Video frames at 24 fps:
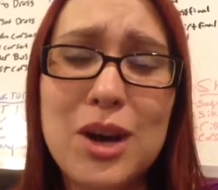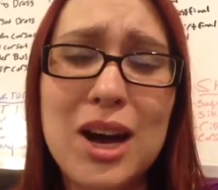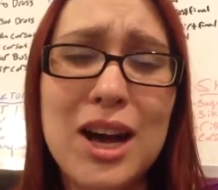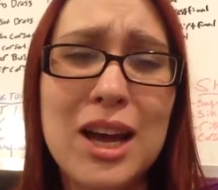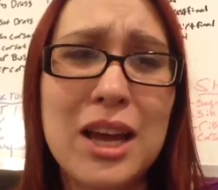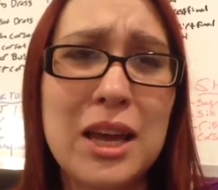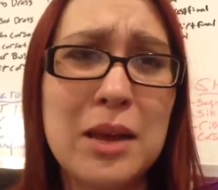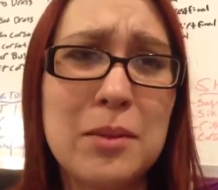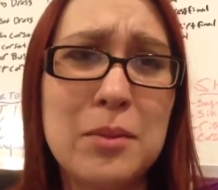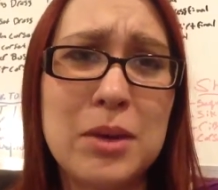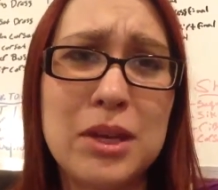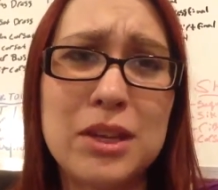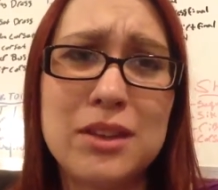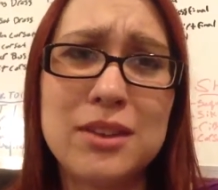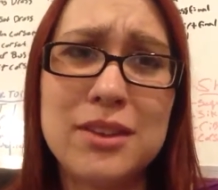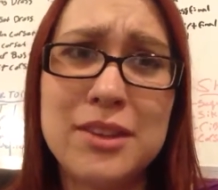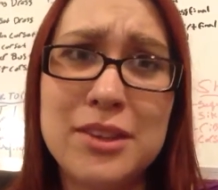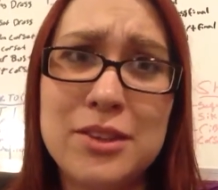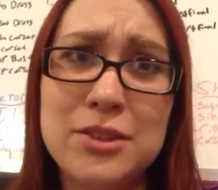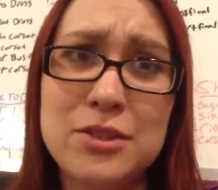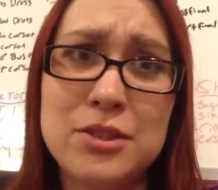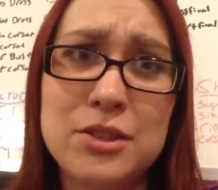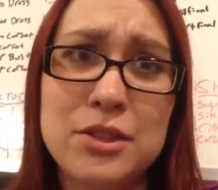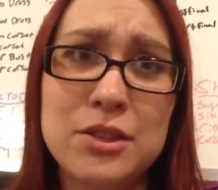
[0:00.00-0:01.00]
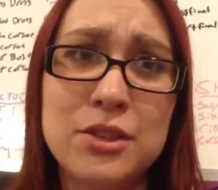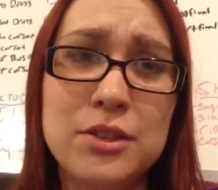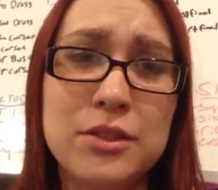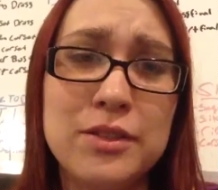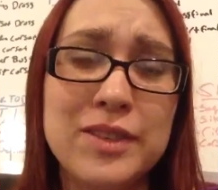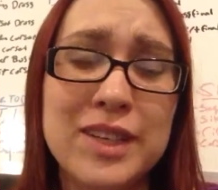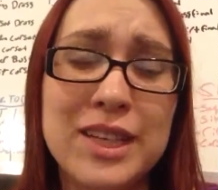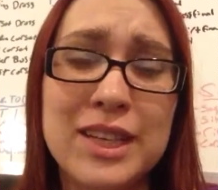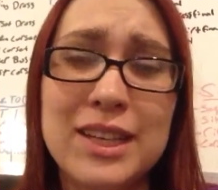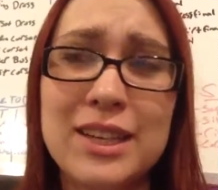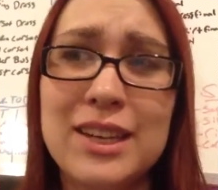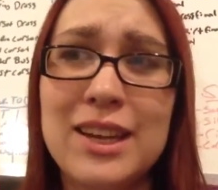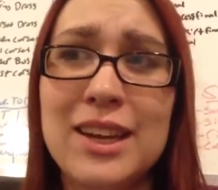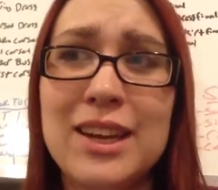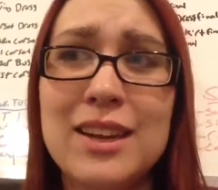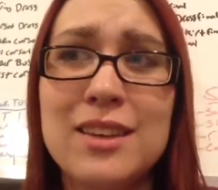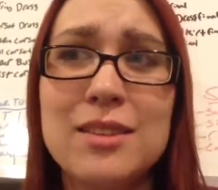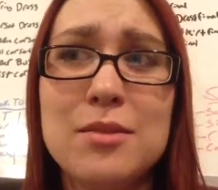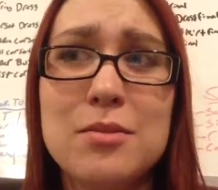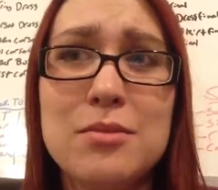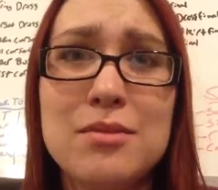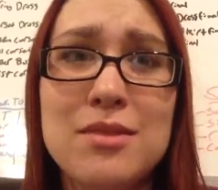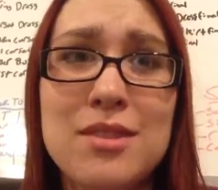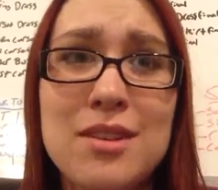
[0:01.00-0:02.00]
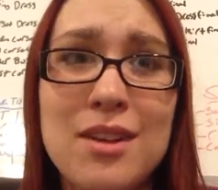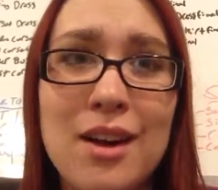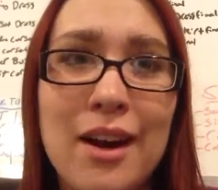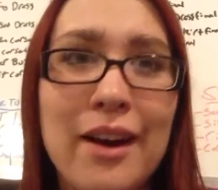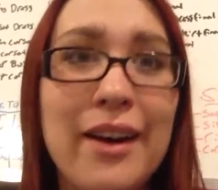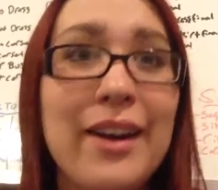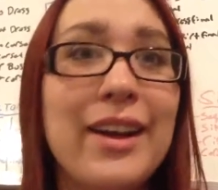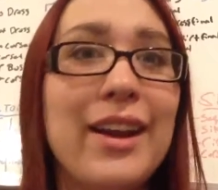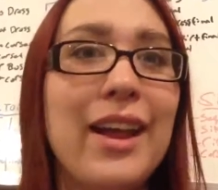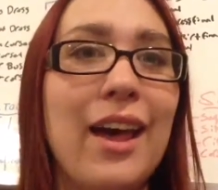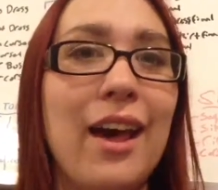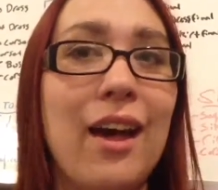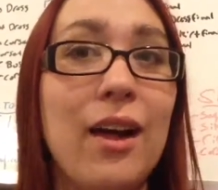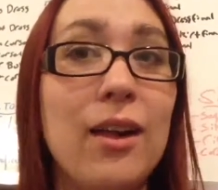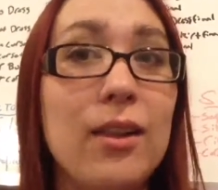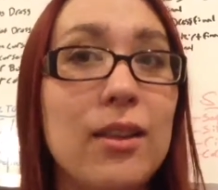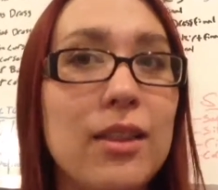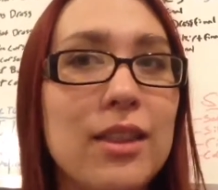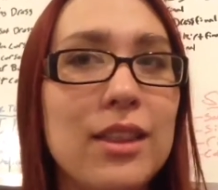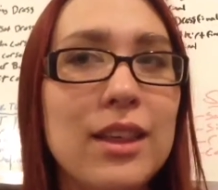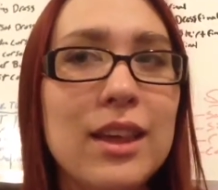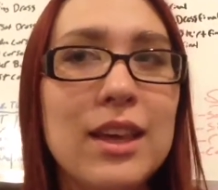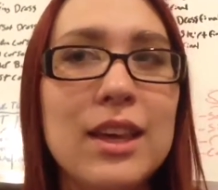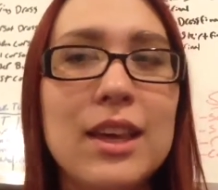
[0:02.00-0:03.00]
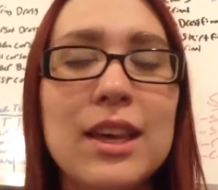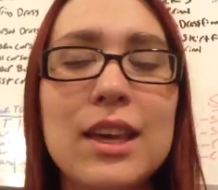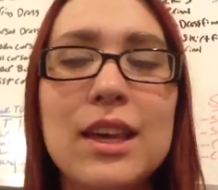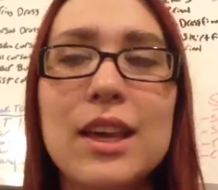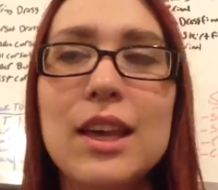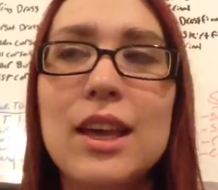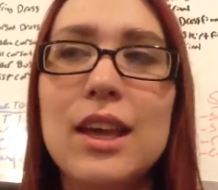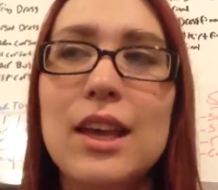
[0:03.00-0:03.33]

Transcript: I am a huge Whovian. It's not healthy.